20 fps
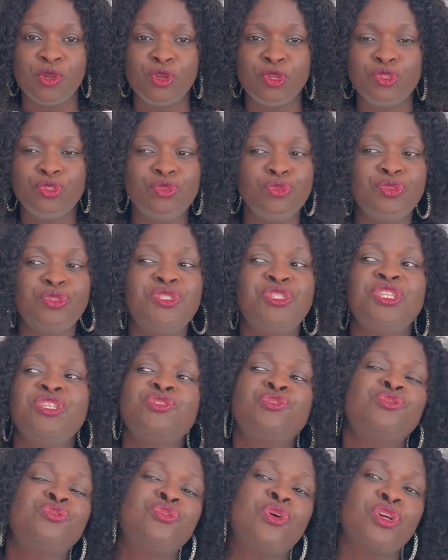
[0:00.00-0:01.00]
to see
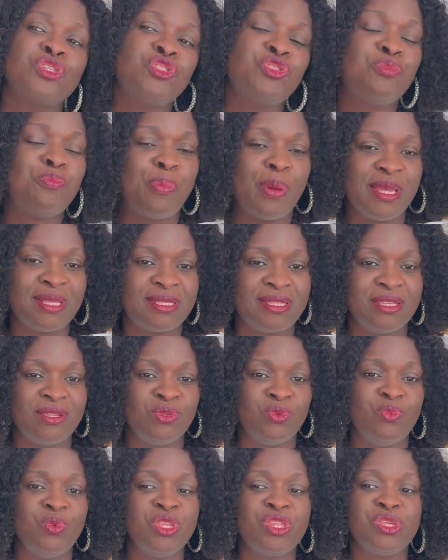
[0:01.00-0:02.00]
such
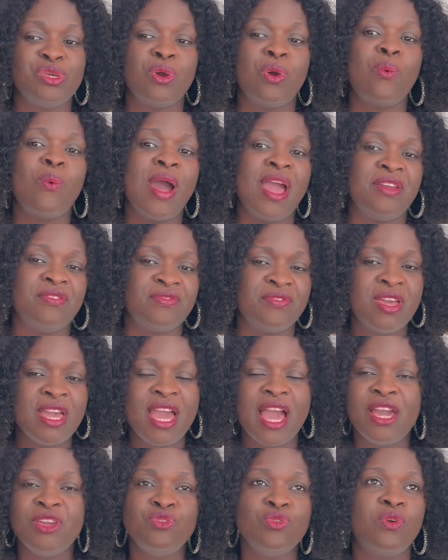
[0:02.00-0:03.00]
person with your wife,
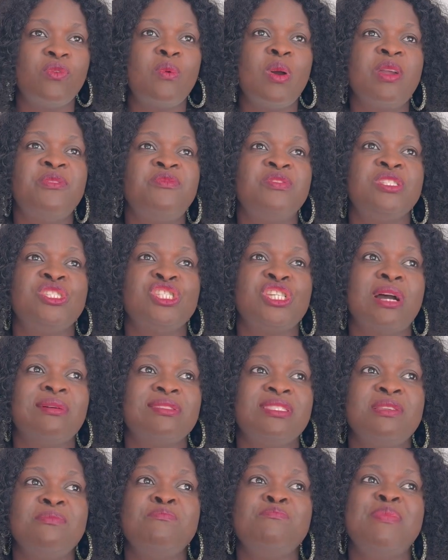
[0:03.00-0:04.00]
and your wife is
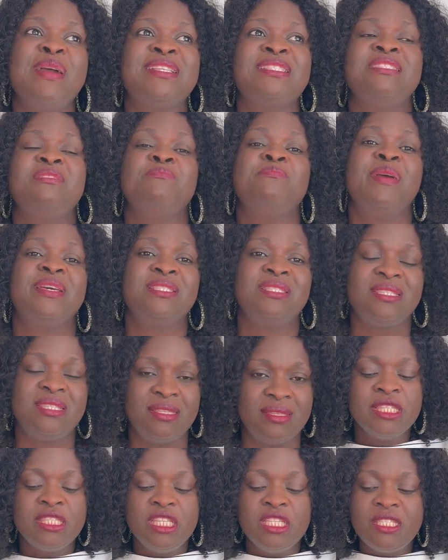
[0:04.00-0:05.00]
shouting bestie,
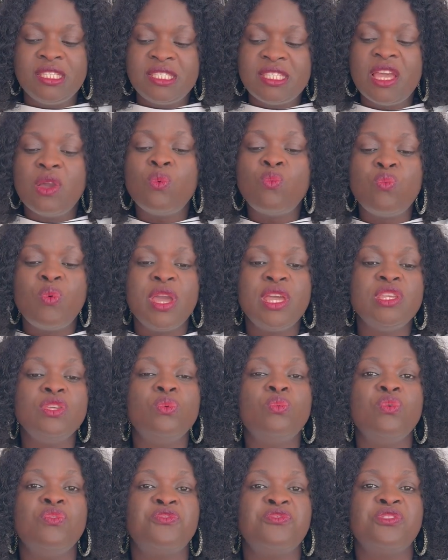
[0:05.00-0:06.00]
bestie? The same way you
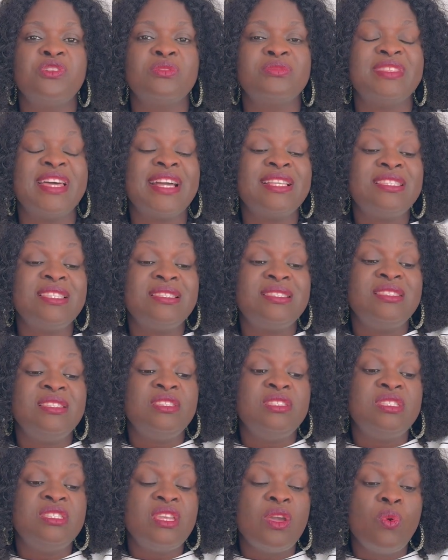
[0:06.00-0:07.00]
will feel, that is the
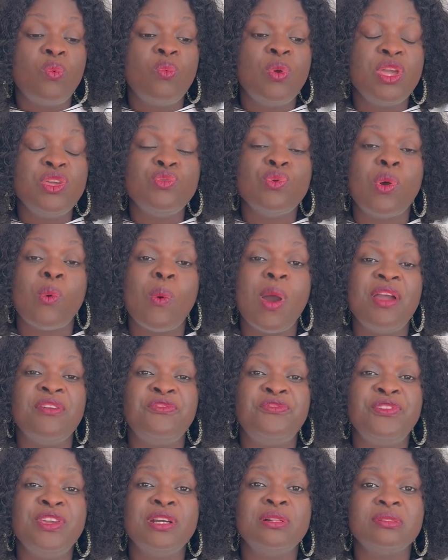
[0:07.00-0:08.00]
same way your wife
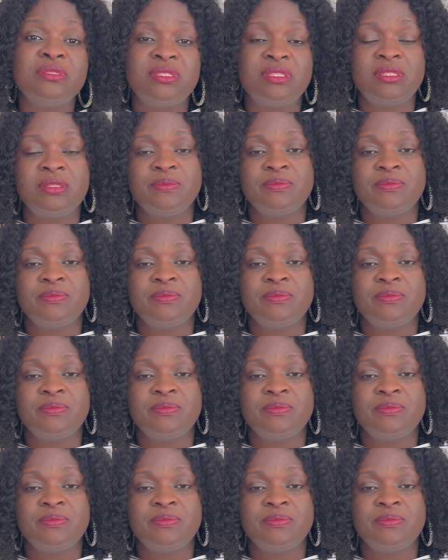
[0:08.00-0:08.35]
feels.